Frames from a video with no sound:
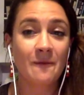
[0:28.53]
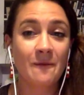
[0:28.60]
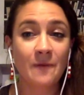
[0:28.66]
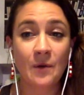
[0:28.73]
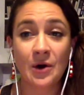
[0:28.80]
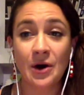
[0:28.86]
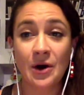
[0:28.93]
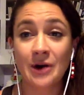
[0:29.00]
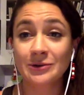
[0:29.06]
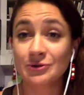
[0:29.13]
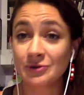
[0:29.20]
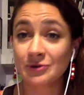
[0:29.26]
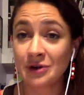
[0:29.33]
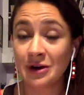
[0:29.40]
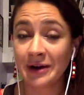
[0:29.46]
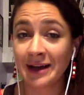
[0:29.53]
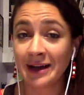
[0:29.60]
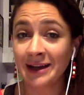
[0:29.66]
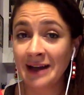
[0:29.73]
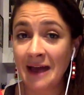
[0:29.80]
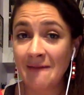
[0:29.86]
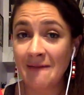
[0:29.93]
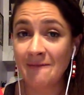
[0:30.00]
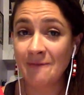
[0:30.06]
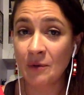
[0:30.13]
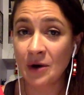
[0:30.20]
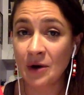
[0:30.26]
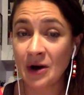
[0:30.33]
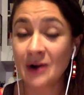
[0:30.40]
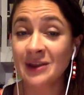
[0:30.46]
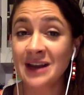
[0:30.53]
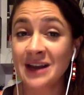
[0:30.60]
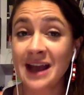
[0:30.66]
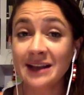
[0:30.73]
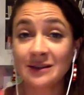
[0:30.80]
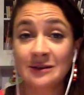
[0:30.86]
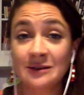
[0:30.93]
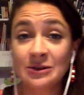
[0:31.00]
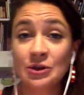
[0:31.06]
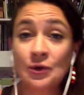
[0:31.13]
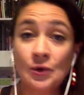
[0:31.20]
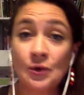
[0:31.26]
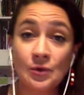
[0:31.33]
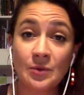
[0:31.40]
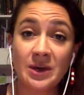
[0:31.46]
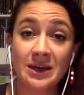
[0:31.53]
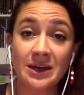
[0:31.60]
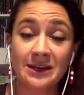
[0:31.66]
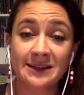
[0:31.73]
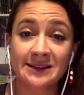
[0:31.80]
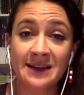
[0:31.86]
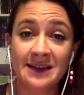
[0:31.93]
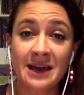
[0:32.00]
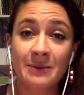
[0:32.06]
for drawing for the next two weeks